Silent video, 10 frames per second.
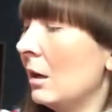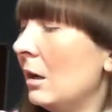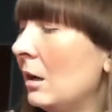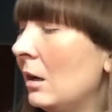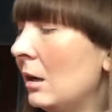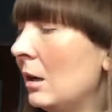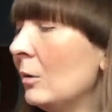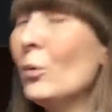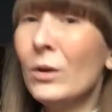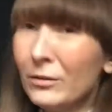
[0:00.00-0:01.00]

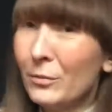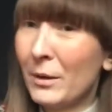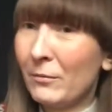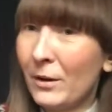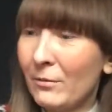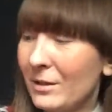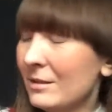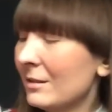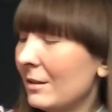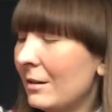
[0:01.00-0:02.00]
One of my
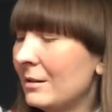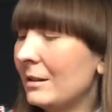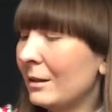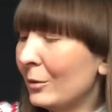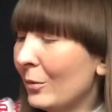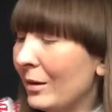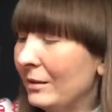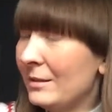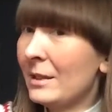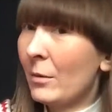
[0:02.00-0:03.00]
favorites, because another
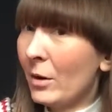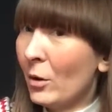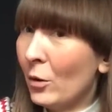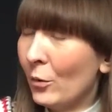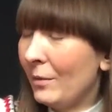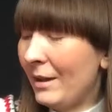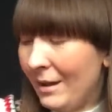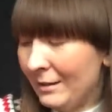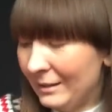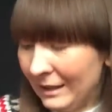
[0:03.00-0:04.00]
one is Zara Home
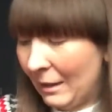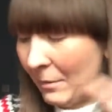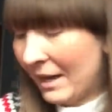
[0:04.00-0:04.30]
and TK